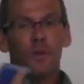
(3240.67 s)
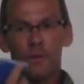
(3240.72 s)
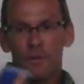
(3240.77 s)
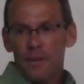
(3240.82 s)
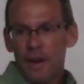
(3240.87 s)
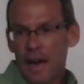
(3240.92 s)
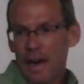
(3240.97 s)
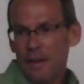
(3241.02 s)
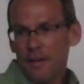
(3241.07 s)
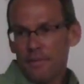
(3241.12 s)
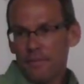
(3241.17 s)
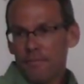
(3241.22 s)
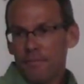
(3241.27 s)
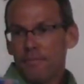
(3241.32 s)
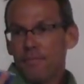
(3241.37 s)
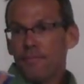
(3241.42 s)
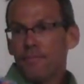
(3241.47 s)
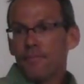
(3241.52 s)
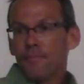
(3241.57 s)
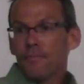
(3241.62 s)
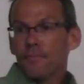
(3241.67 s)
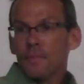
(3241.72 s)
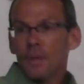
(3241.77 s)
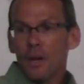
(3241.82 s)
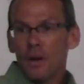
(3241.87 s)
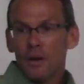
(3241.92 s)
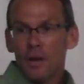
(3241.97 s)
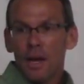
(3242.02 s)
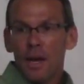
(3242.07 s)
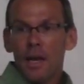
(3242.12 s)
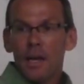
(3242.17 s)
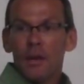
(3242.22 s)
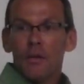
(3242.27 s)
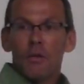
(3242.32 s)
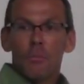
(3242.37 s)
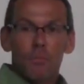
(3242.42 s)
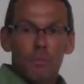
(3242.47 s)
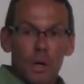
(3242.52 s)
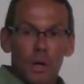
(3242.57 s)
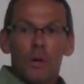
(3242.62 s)
full fat. Okay,
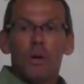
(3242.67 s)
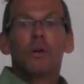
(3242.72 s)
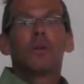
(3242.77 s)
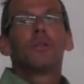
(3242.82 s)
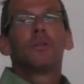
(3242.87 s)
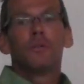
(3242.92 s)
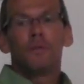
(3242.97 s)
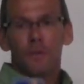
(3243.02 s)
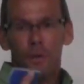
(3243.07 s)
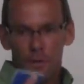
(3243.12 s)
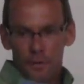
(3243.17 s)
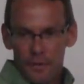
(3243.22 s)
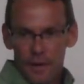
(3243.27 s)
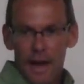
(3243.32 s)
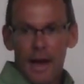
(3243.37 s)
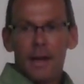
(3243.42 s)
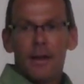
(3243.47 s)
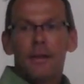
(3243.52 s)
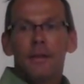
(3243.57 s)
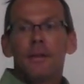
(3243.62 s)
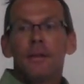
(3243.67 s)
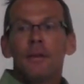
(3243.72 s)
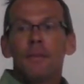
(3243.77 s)
milk, full fat.